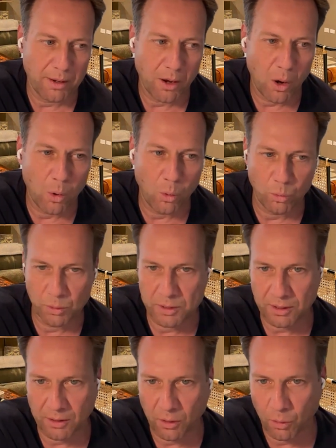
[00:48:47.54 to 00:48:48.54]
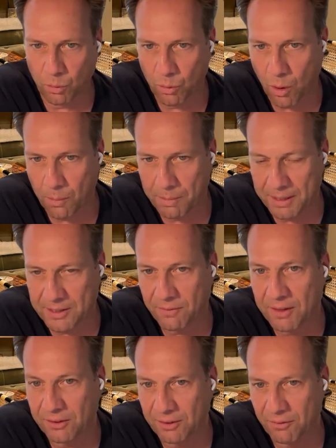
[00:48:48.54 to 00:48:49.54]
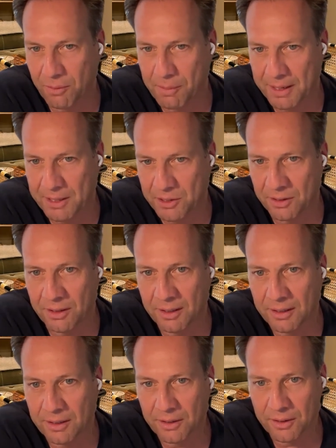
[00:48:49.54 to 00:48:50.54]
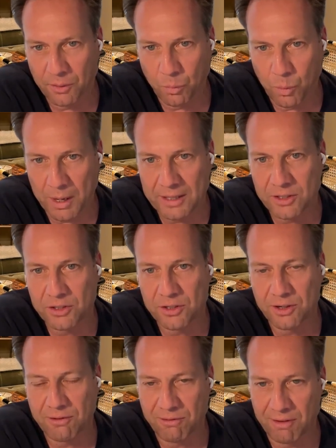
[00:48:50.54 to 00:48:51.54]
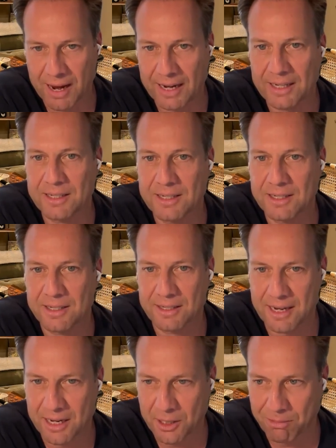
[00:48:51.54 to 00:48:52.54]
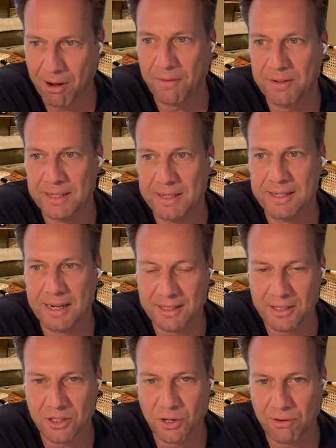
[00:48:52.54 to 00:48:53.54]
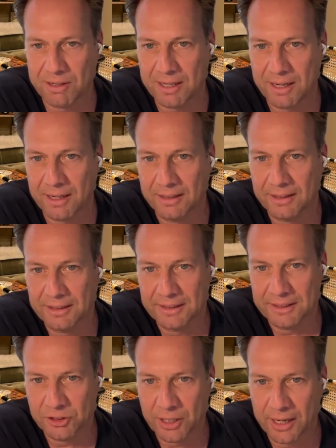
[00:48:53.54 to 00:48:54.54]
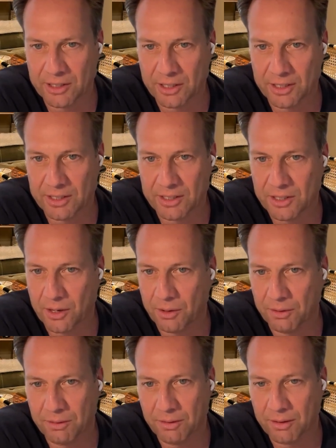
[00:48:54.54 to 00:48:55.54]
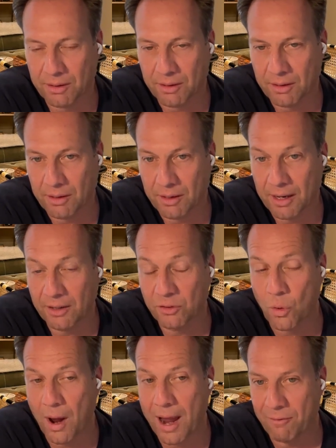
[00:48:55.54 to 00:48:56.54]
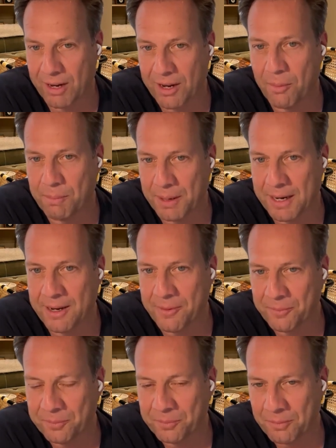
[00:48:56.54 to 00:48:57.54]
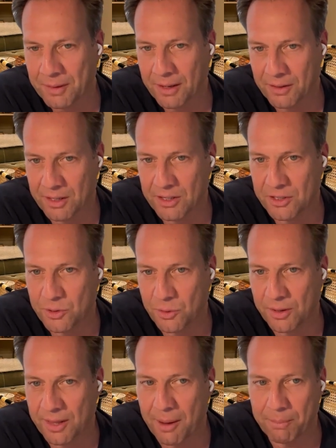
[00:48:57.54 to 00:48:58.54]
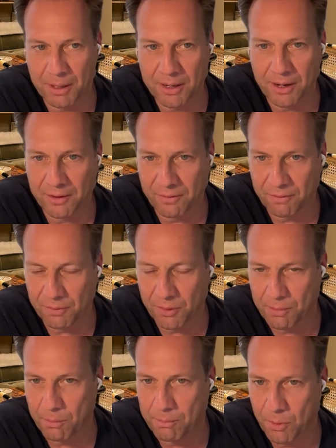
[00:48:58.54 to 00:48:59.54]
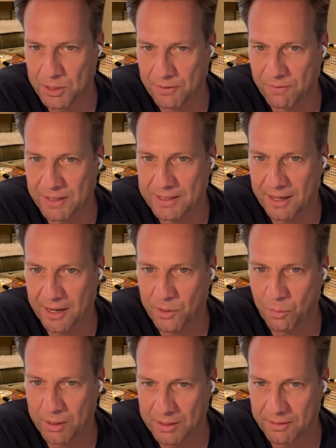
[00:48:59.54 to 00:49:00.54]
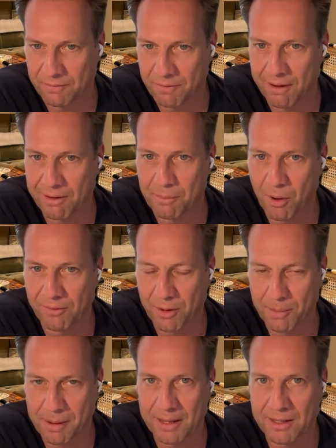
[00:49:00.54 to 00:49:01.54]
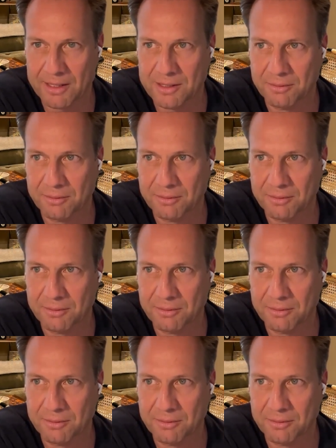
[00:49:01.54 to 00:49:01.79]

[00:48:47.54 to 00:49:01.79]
hold local copies of this information, which creates data privacy and data security challenges. And so it's not every company that is doing that, but kind of the most sophisticated ones are very mindful about this.